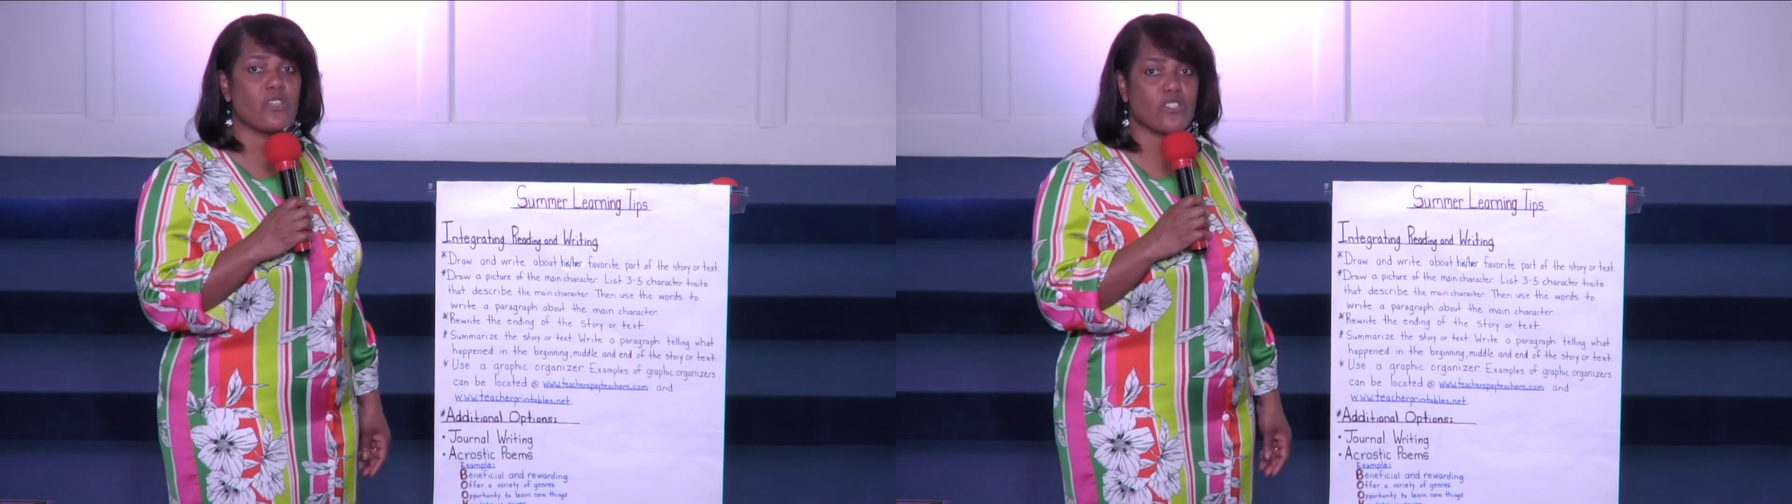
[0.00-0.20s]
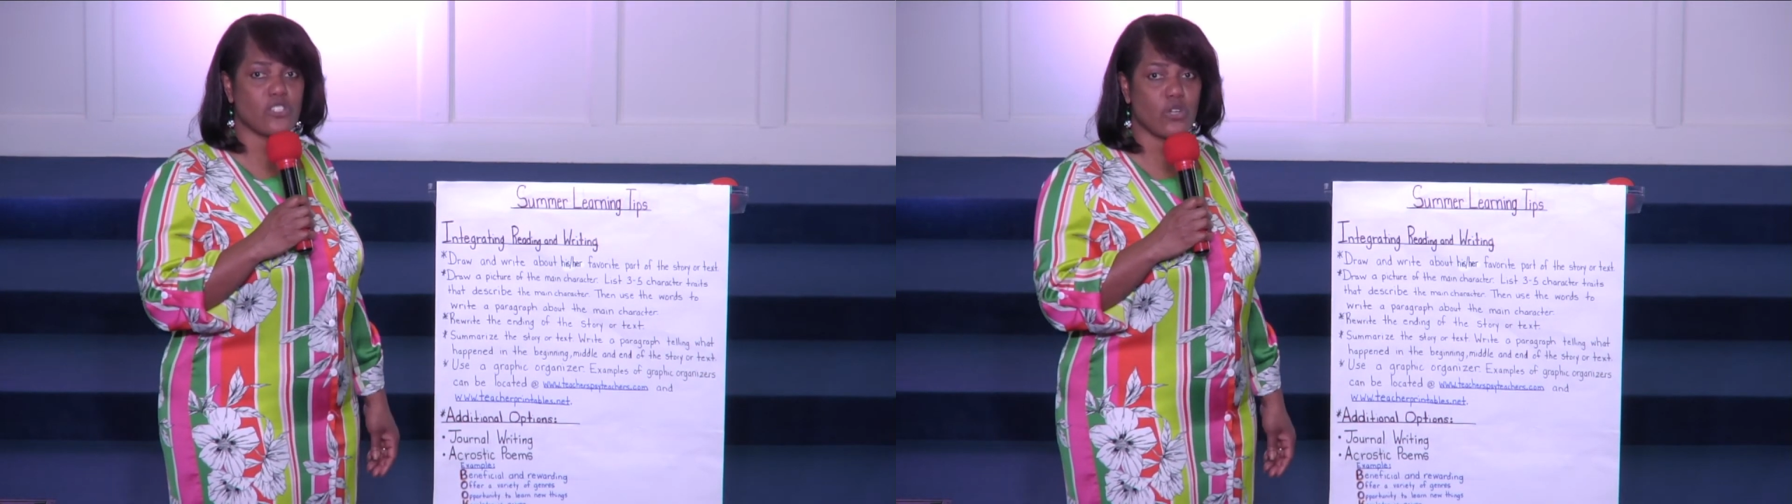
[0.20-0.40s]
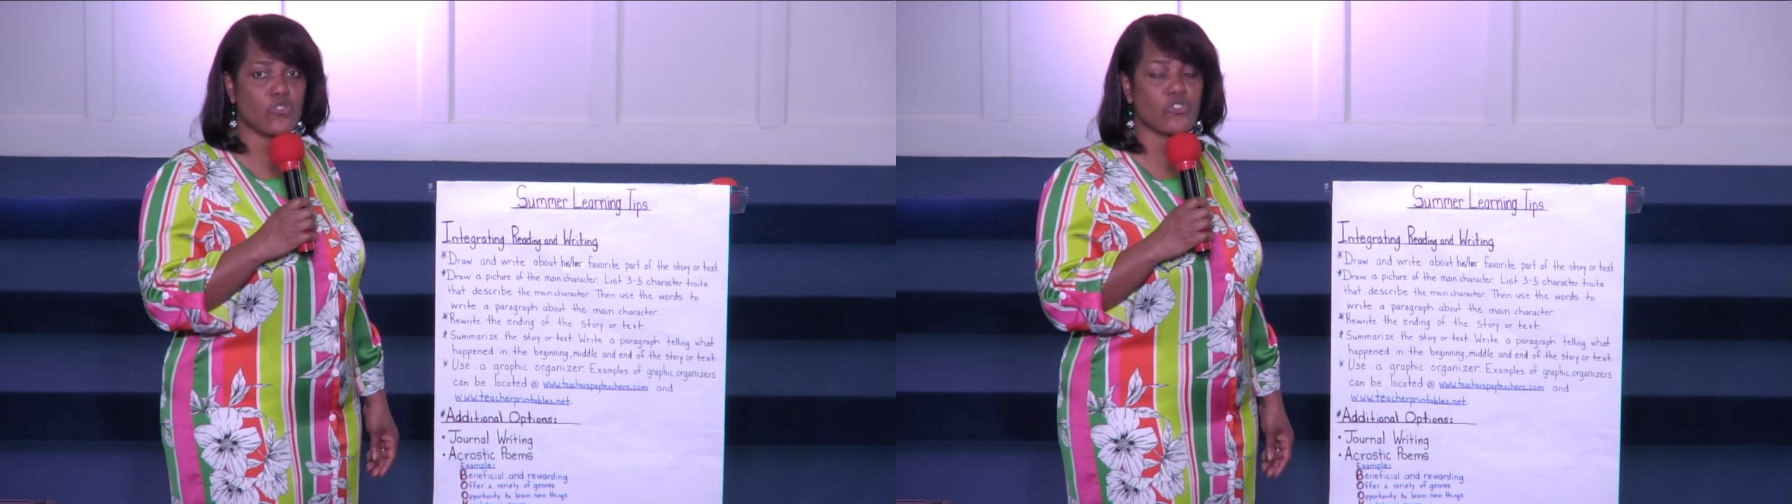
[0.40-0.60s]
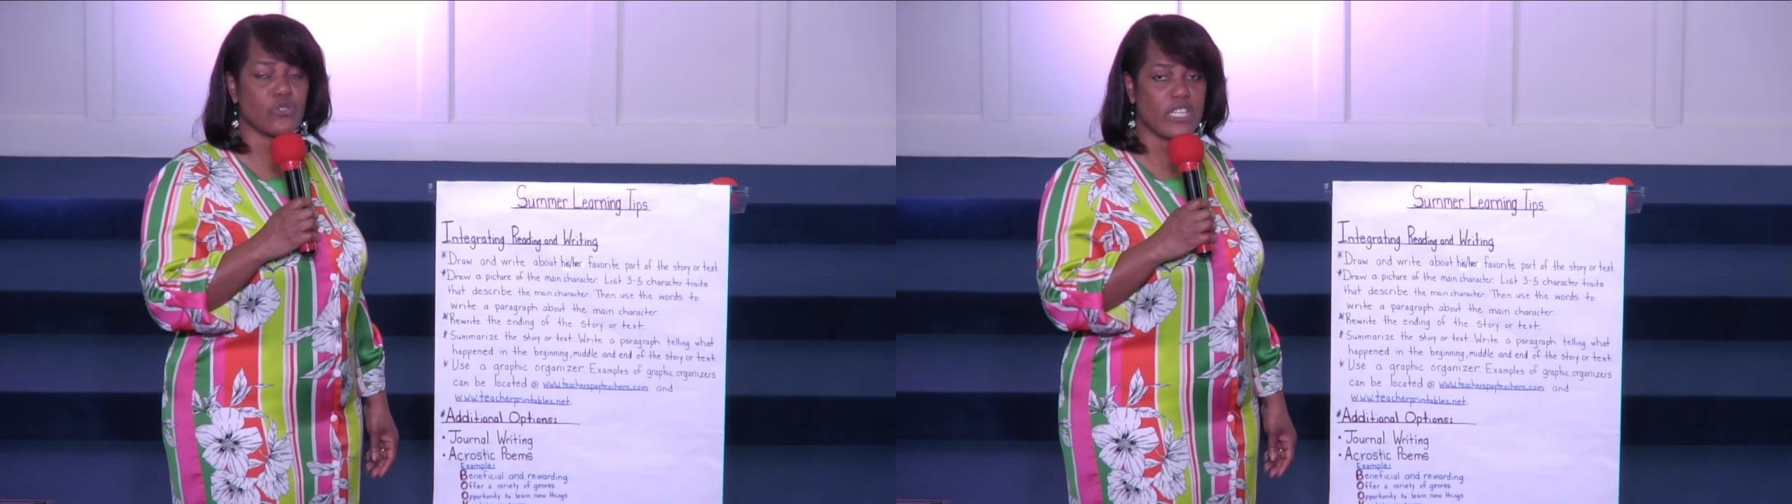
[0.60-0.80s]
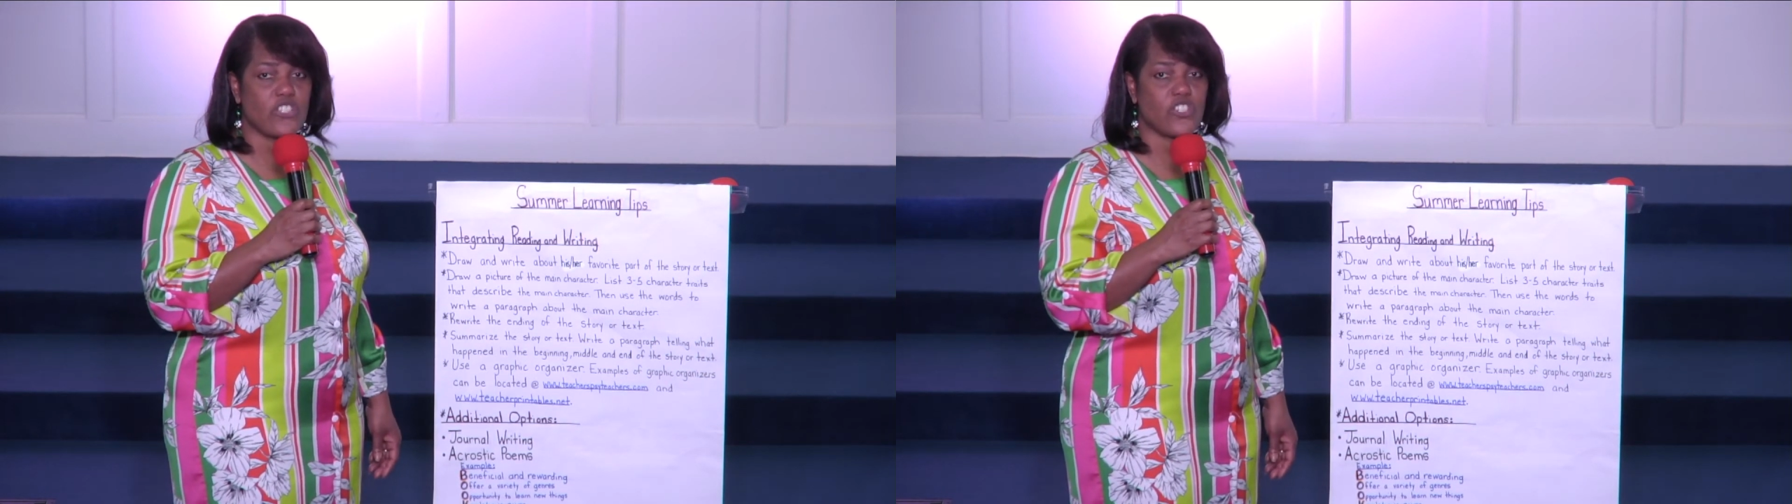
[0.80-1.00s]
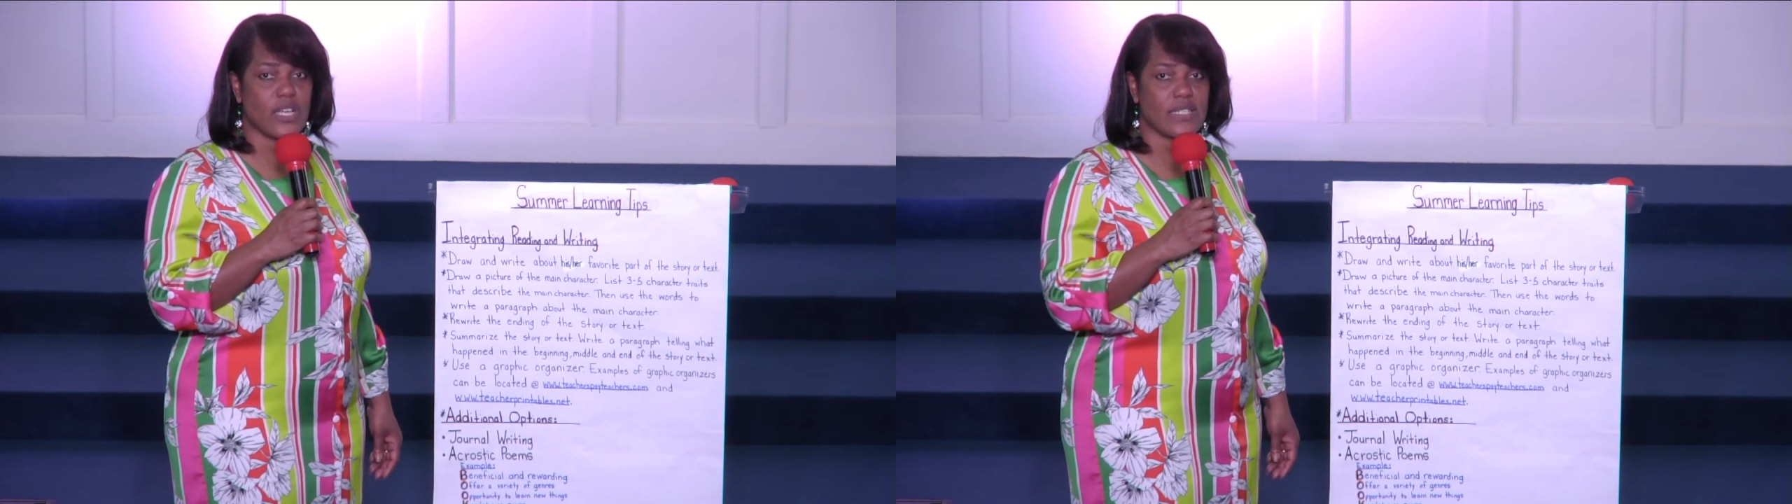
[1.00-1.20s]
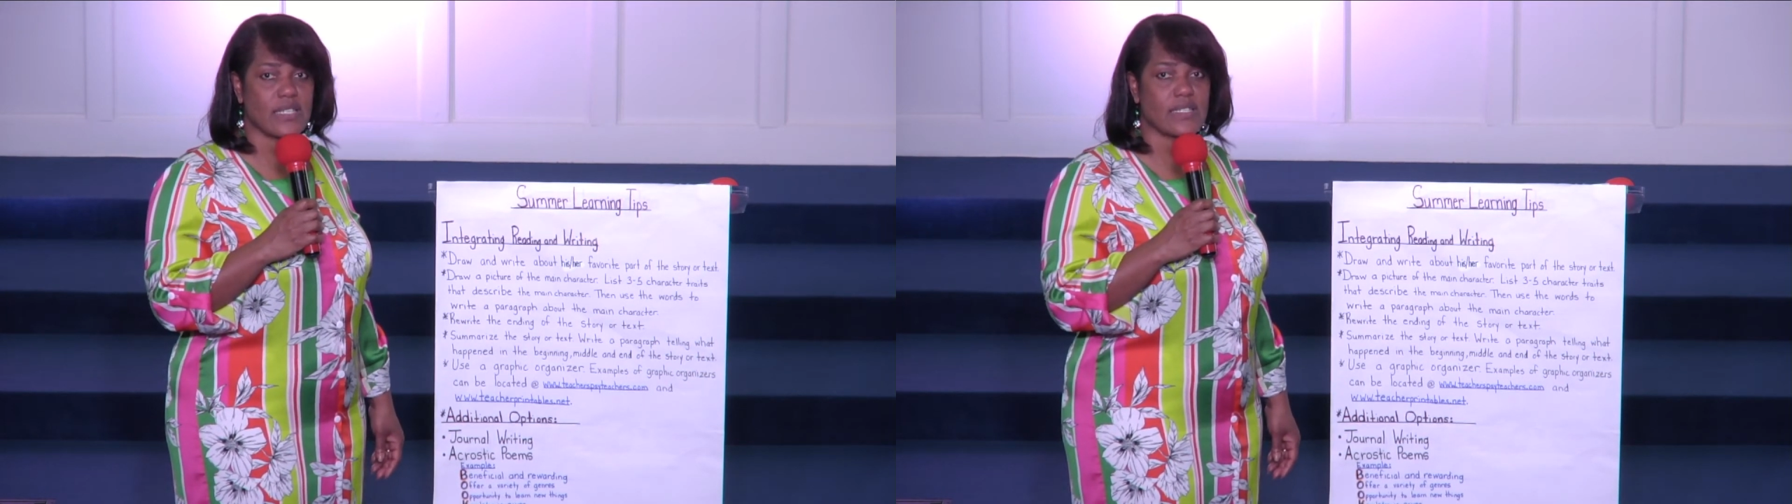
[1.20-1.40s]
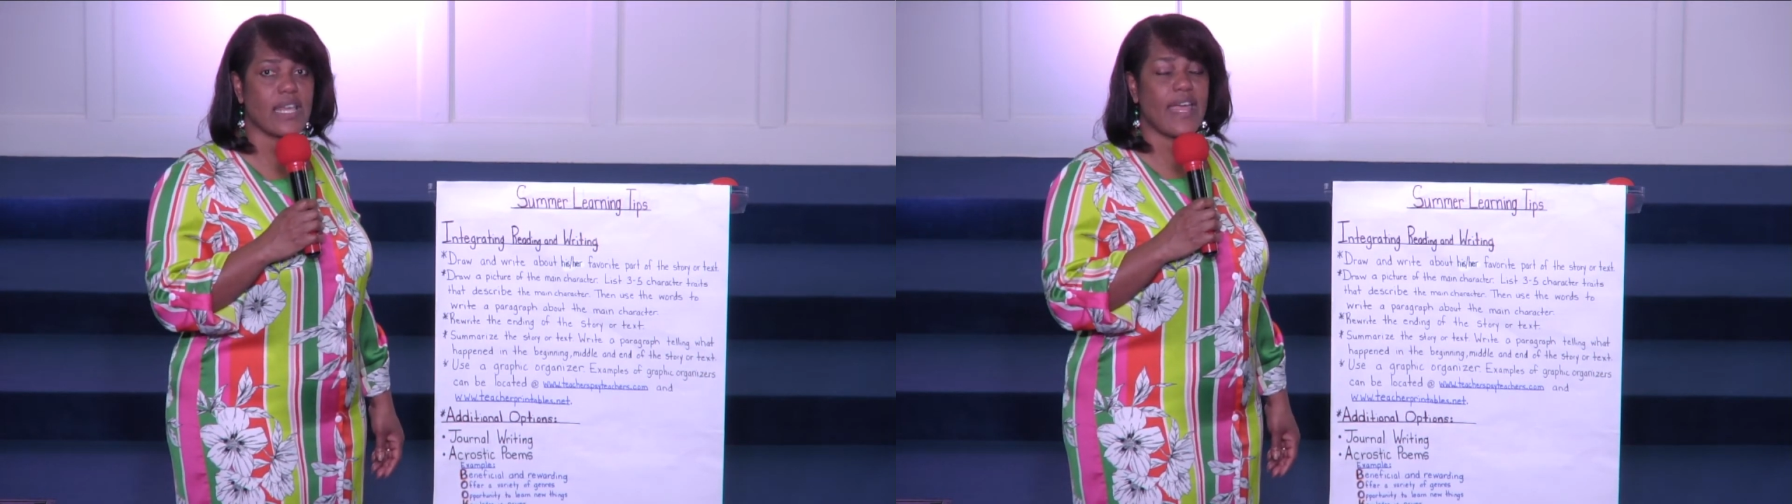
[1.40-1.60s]
social
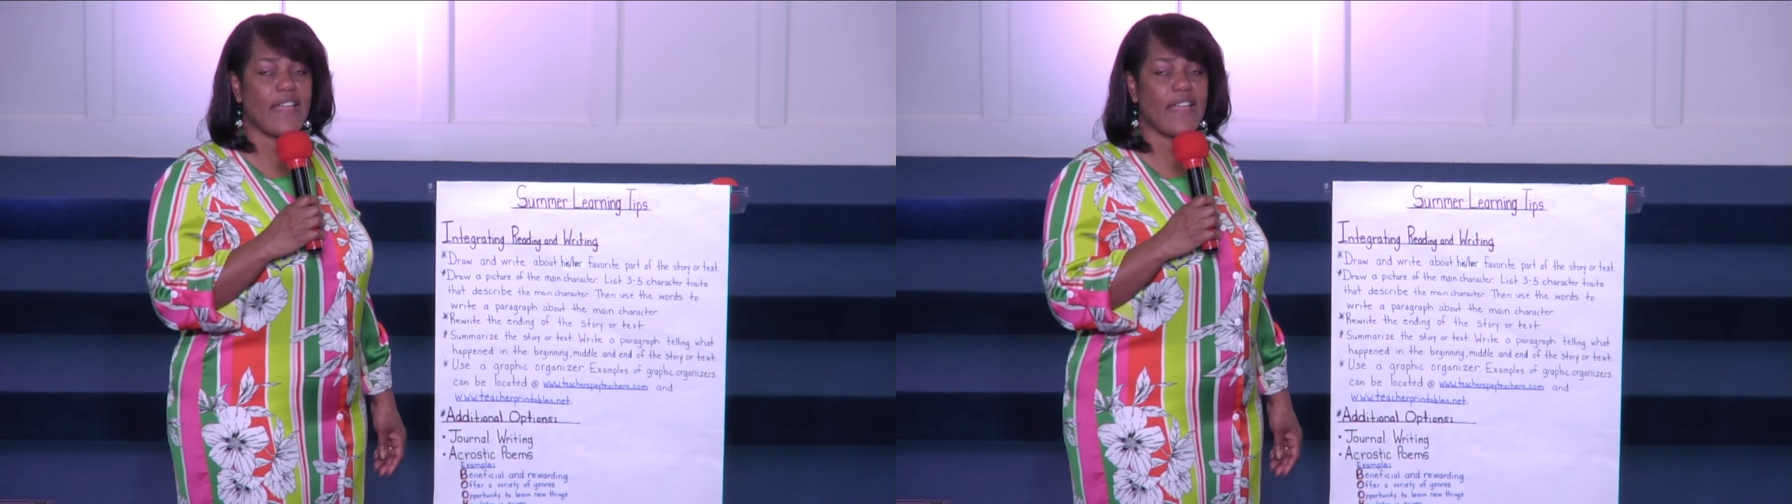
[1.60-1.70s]
injustice